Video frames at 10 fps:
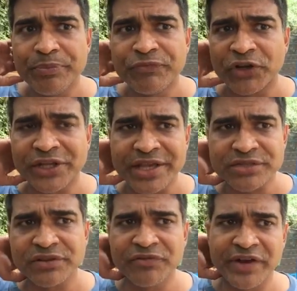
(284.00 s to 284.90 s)
for the rest
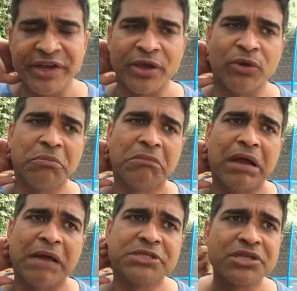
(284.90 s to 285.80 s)
of the video,
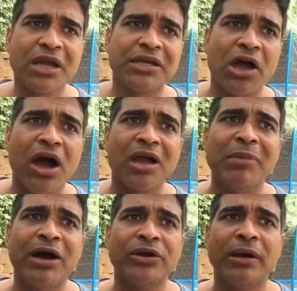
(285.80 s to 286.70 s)
I'm just going to talk
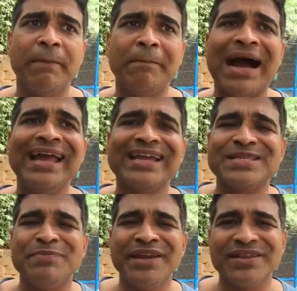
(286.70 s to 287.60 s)
about my
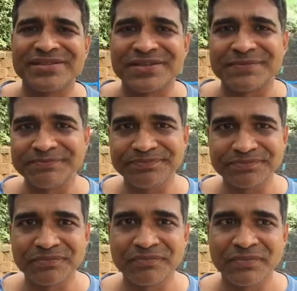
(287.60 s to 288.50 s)
experiences
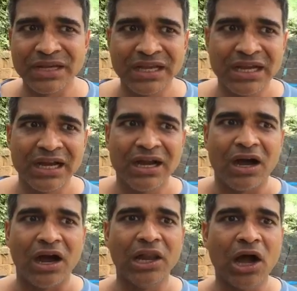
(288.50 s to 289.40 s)

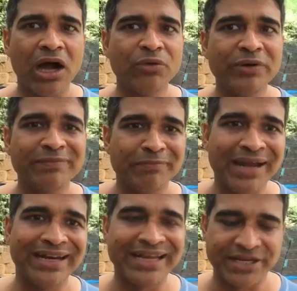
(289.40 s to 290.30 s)
along with
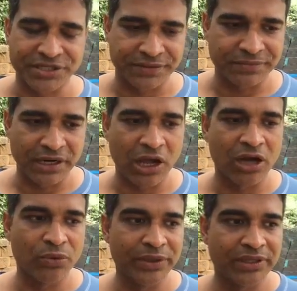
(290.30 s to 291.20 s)
meditation,
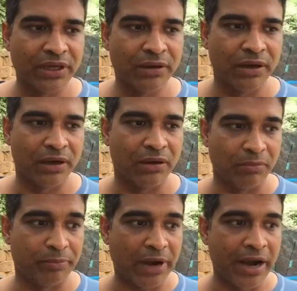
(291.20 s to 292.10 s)
along with
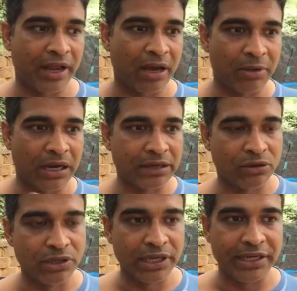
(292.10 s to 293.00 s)
pranayama and
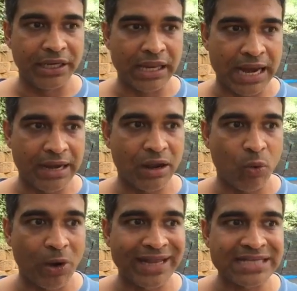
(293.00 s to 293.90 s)
kundalini, and
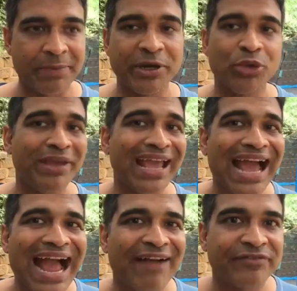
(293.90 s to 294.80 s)
what has happened to me
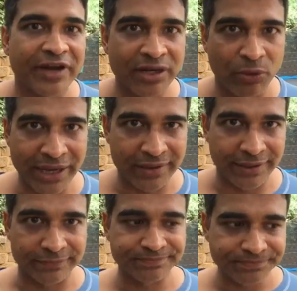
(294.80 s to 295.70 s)
after an awakening.